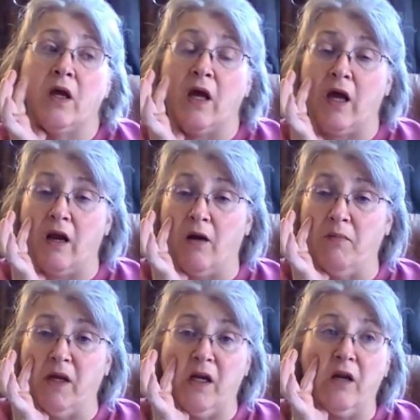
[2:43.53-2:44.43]
I
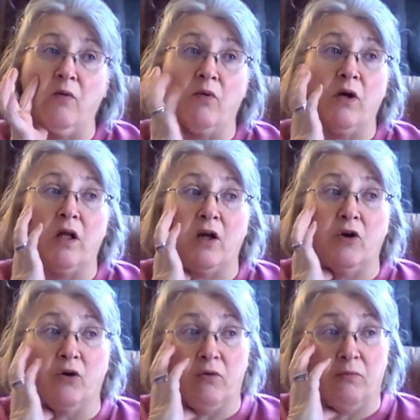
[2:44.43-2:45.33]
mean, it really
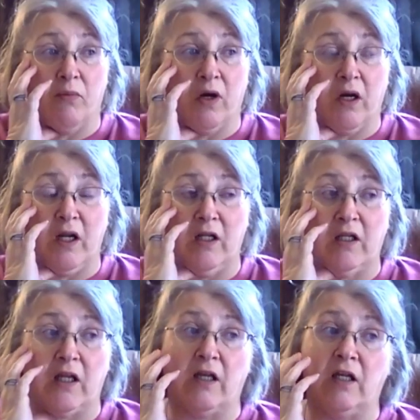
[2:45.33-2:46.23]
hurt, but he
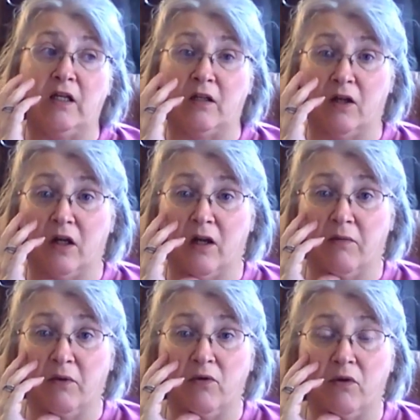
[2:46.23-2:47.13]
said, this is going to
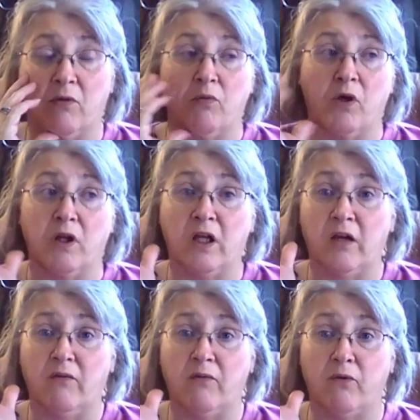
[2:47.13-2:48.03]
give you some
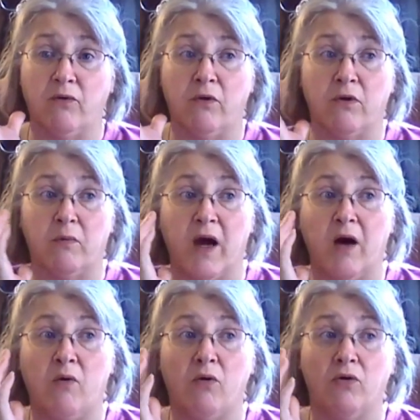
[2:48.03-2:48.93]
relief for some
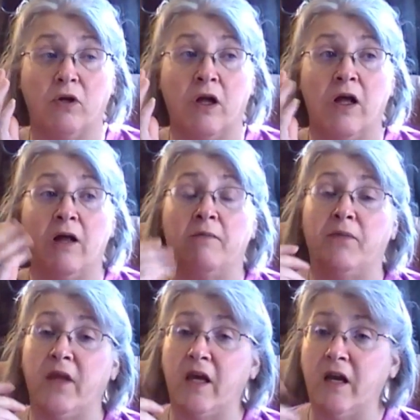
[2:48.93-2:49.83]
hours.
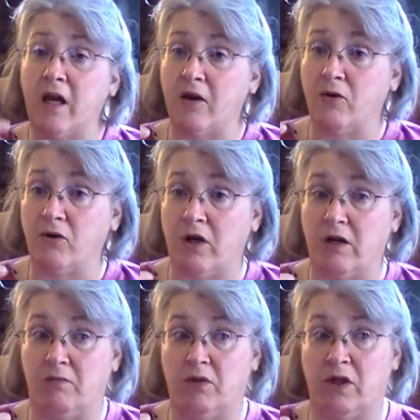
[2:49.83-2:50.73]
Then I heard
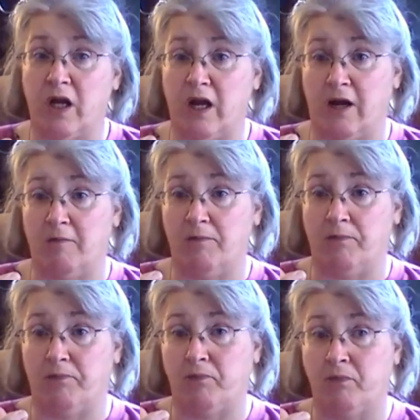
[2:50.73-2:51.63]
him saying,
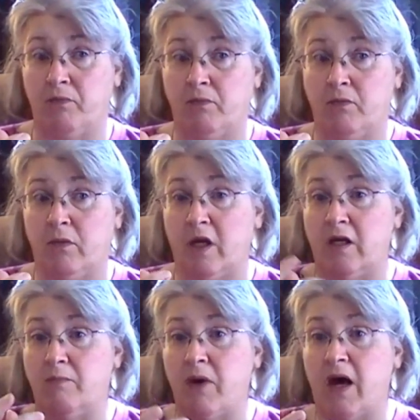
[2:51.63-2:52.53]

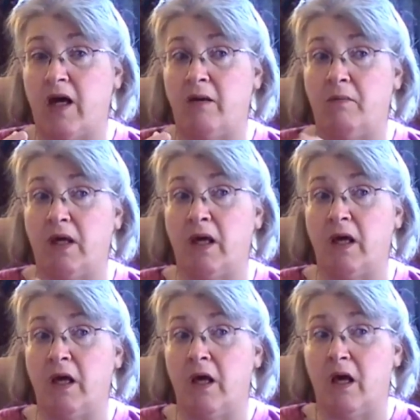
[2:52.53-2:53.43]
he's packing me,
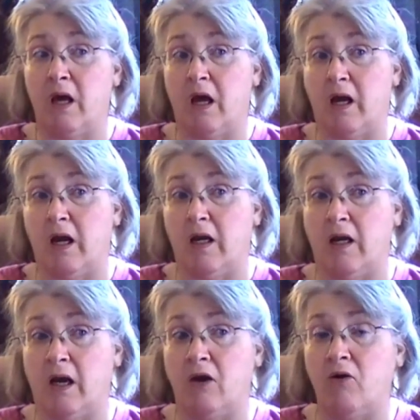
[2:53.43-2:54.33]

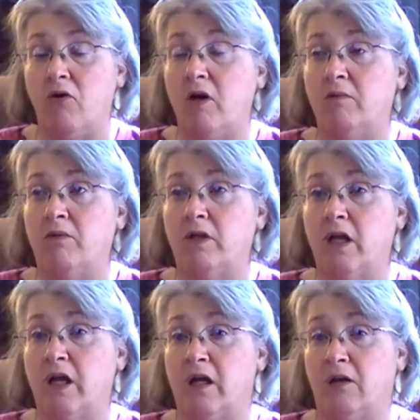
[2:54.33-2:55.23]
and I heard him
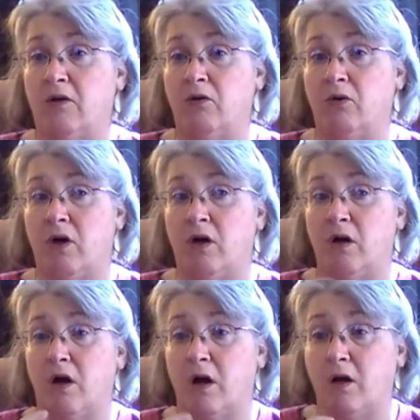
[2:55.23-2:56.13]
saying
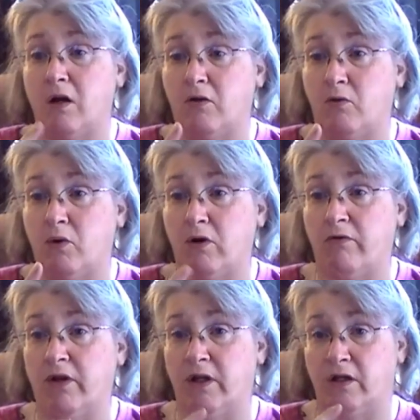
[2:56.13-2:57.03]
to another one
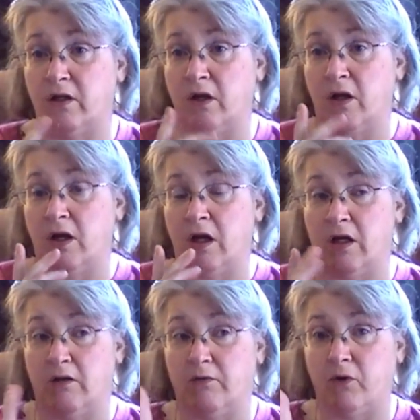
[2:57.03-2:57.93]
of
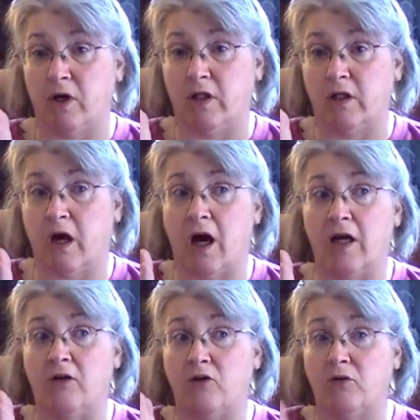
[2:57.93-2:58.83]
his friends,
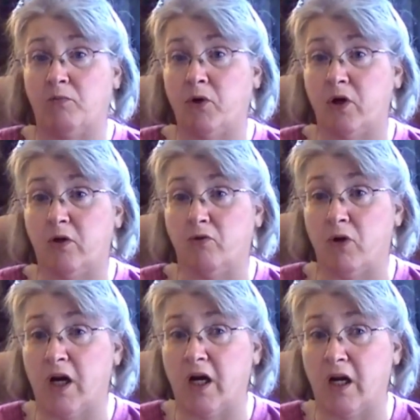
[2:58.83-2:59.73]
I should put a
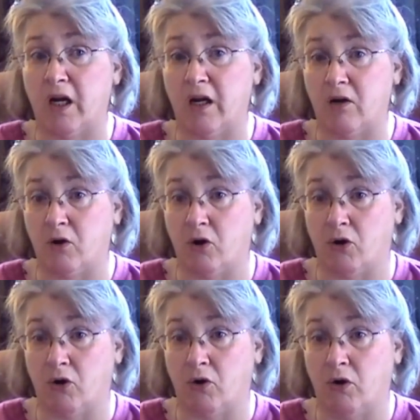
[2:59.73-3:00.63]
drain in
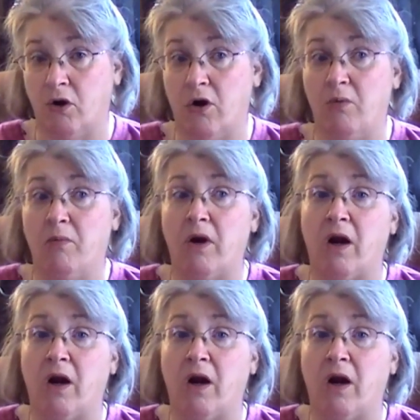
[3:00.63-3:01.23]
her, but